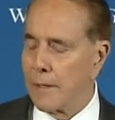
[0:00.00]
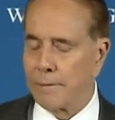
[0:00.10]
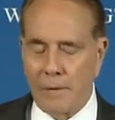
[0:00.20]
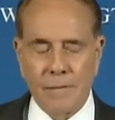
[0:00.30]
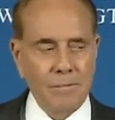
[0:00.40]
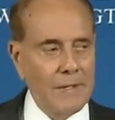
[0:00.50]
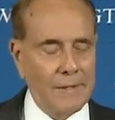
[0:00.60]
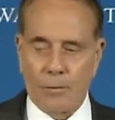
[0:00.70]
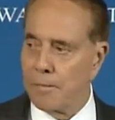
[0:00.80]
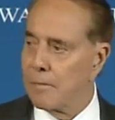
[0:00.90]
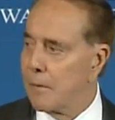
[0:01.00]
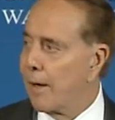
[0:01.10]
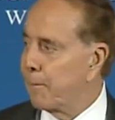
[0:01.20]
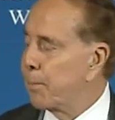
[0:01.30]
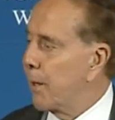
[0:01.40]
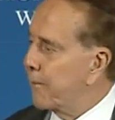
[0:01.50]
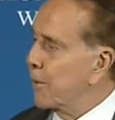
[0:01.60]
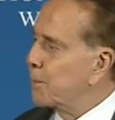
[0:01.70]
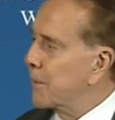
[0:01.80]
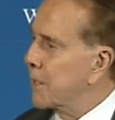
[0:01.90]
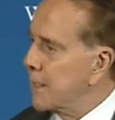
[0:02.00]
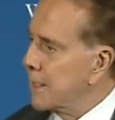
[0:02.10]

I have a preference, but